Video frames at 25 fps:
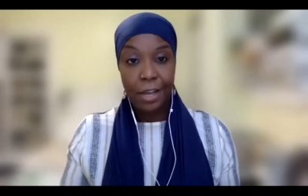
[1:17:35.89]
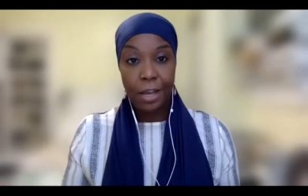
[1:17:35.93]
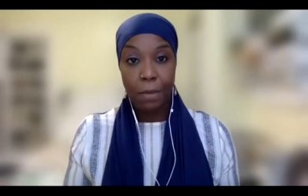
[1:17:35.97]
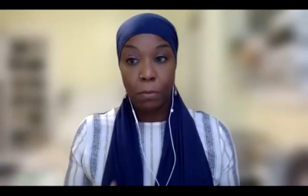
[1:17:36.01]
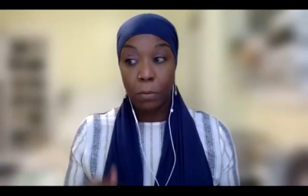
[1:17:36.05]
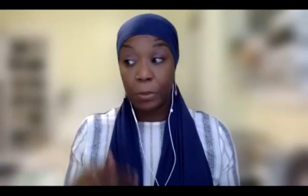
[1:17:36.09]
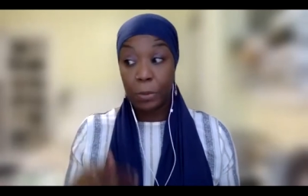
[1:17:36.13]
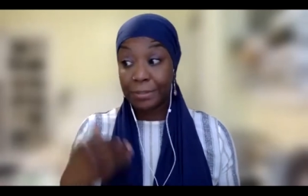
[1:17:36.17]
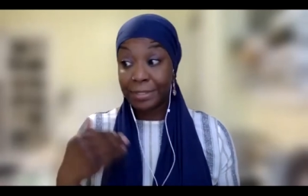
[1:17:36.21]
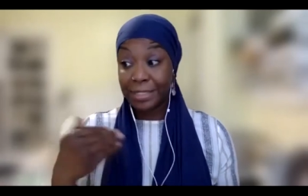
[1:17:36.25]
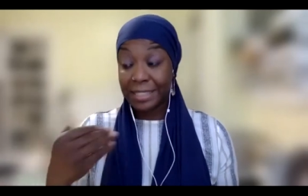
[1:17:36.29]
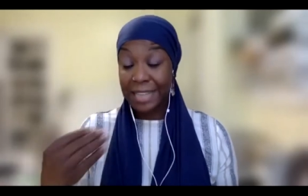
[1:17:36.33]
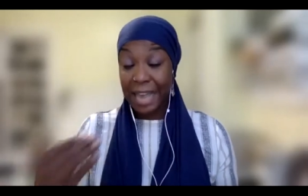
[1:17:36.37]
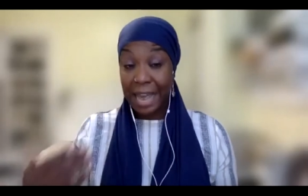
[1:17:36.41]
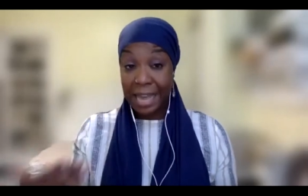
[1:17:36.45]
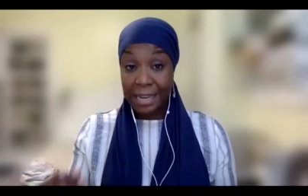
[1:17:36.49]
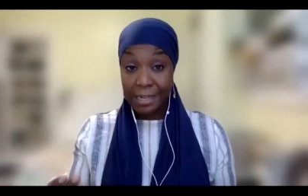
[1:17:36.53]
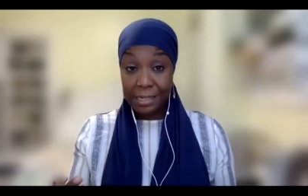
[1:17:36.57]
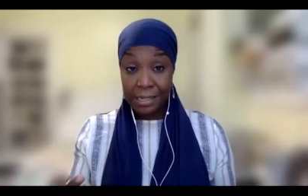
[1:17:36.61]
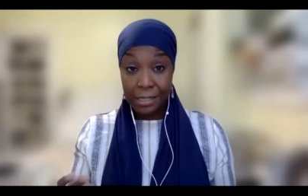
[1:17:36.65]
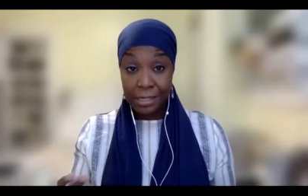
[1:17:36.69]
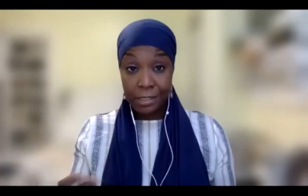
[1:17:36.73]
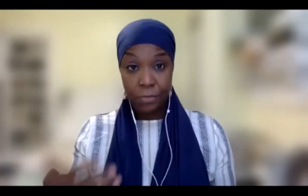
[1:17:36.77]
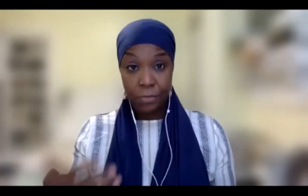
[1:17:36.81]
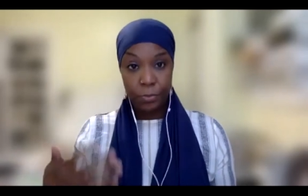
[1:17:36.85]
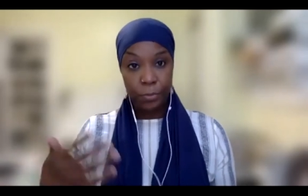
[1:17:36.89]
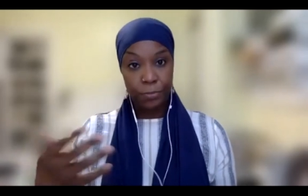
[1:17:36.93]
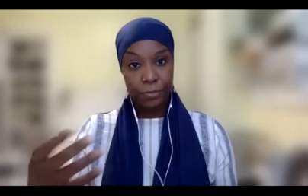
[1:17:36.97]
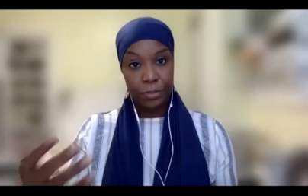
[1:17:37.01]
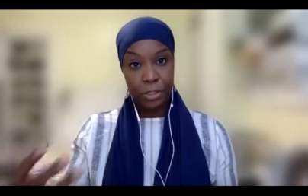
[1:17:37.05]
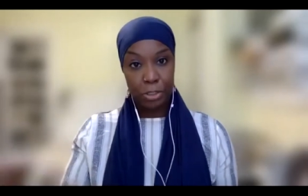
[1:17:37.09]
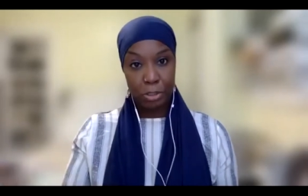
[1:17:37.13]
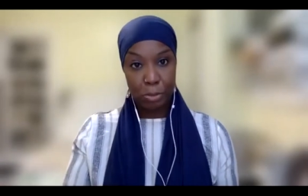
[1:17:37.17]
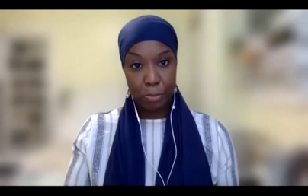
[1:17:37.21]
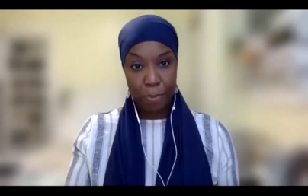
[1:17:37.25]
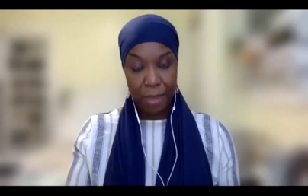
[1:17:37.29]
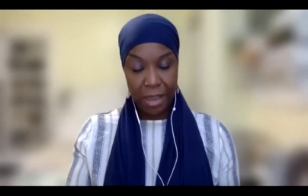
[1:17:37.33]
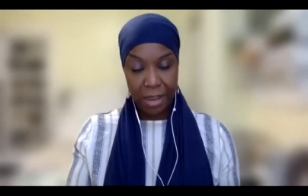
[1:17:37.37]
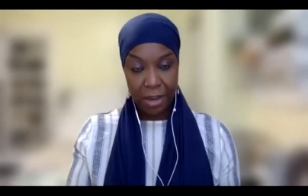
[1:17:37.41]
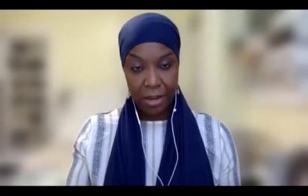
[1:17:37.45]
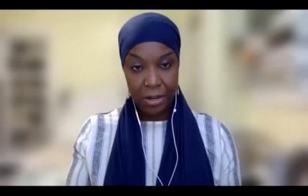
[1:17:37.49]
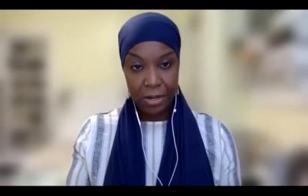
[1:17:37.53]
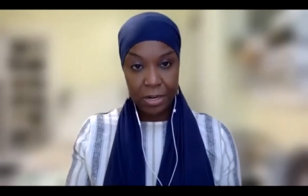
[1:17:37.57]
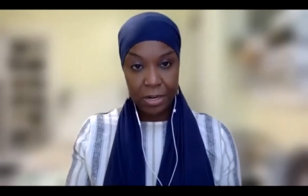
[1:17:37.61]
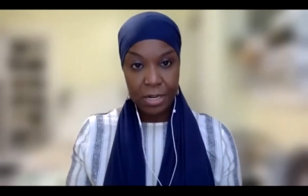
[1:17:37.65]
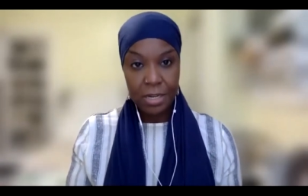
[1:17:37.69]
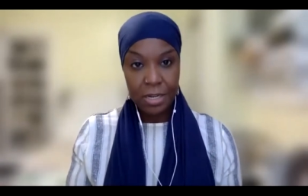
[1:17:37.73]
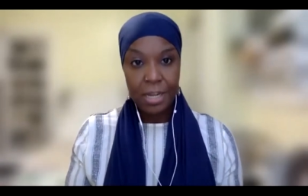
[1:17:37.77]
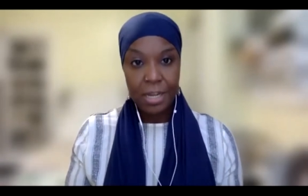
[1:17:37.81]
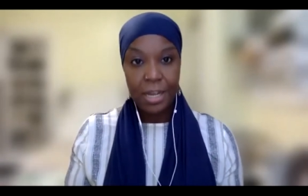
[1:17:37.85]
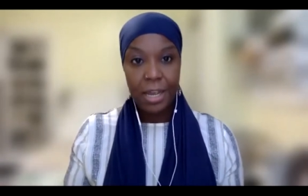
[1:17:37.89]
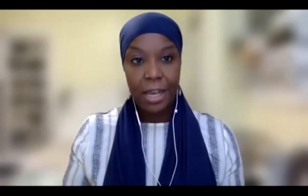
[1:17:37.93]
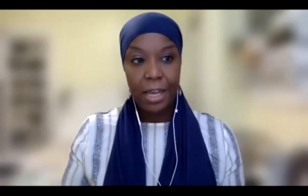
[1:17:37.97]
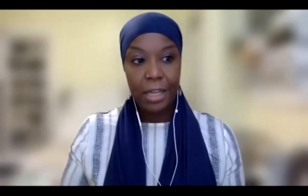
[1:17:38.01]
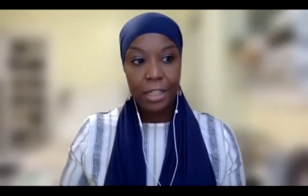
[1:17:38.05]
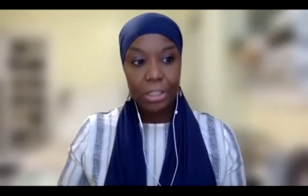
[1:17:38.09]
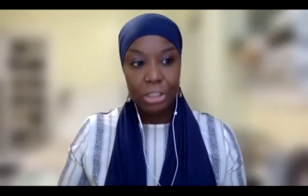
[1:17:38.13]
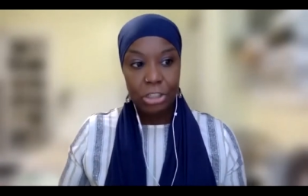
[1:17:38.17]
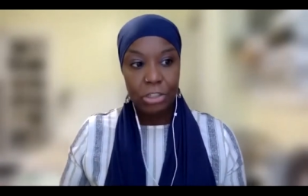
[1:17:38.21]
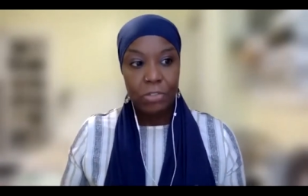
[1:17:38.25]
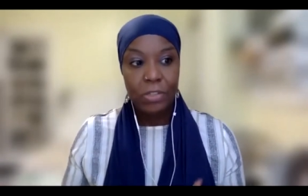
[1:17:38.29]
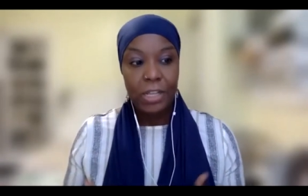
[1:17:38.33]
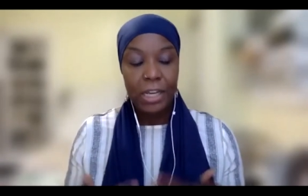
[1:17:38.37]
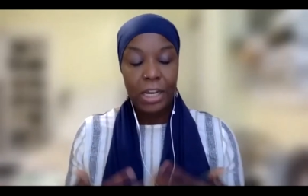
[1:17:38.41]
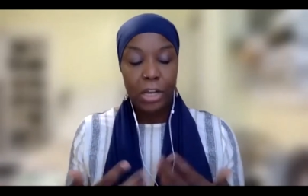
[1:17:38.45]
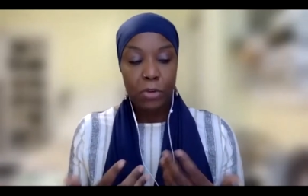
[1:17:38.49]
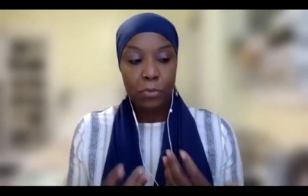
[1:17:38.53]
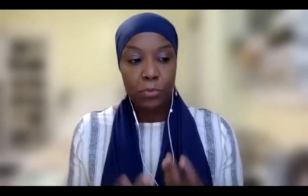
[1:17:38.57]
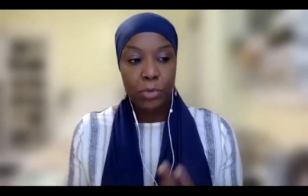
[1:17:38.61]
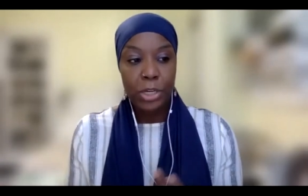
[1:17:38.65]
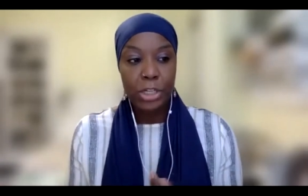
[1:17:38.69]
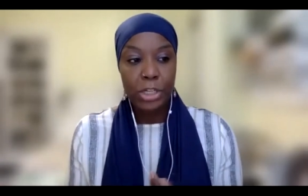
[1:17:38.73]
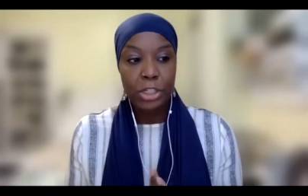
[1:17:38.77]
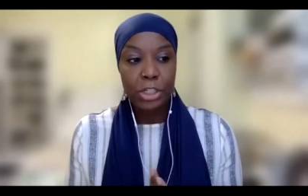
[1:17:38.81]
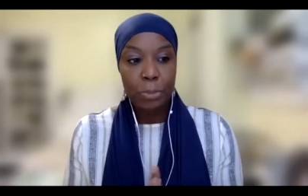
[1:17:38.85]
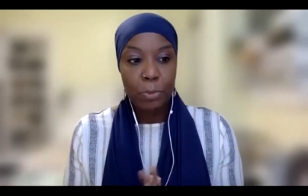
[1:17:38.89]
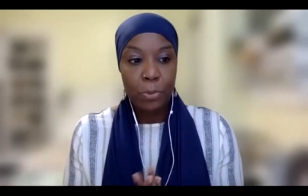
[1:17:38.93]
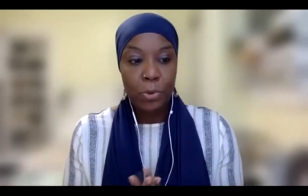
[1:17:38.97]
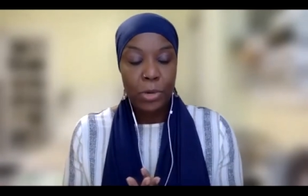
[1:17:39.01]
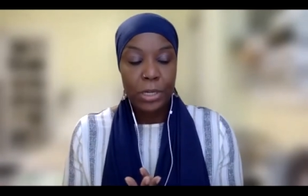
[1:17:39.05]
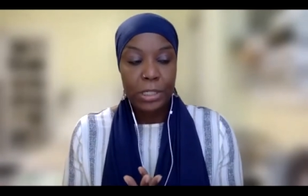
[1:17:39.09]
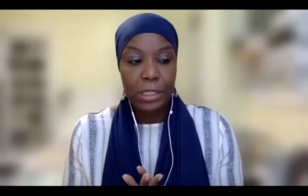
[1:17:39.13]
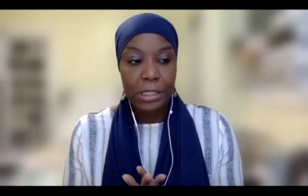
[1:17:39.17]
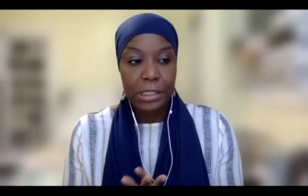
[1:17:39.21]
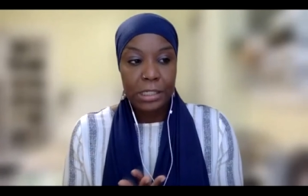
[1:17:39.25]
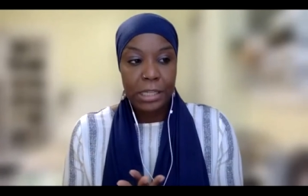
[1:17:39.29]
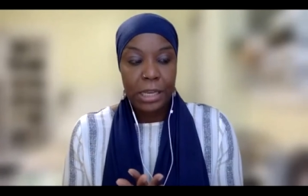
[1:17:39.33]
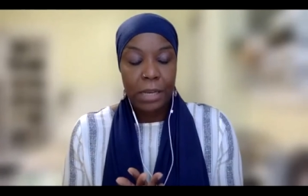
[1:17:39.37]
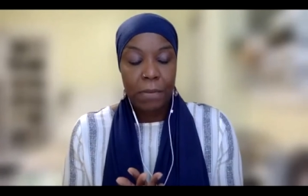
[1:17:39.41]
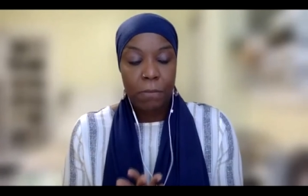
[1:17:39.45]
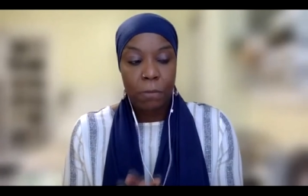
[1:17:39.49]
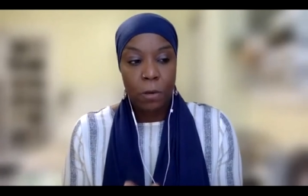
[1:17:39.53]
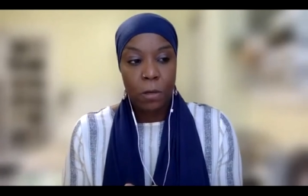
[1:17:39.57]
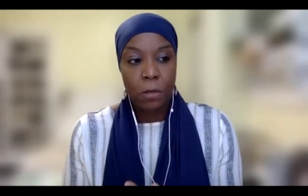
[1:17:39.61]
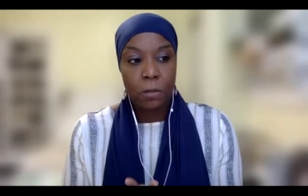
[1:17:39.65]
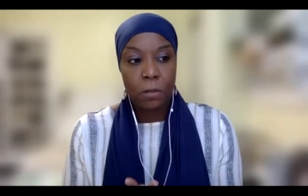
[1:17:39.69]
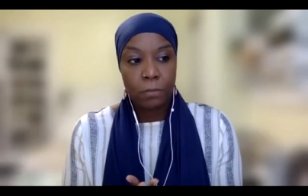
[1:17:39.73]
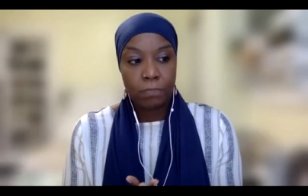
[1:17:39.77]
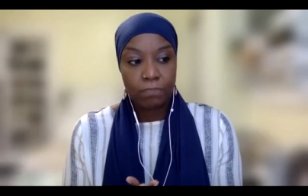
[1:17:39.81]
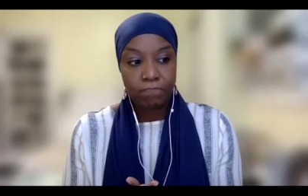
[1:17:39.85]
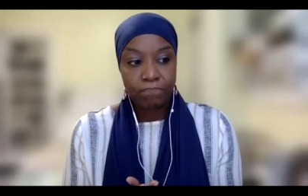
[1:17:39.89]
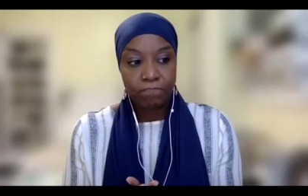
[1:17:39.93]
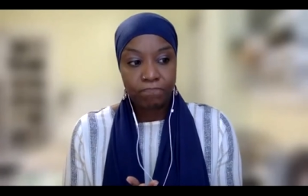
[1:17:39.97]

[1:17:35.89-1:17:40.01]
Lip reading: with sadness, with despair, until they can reach a point to say, well,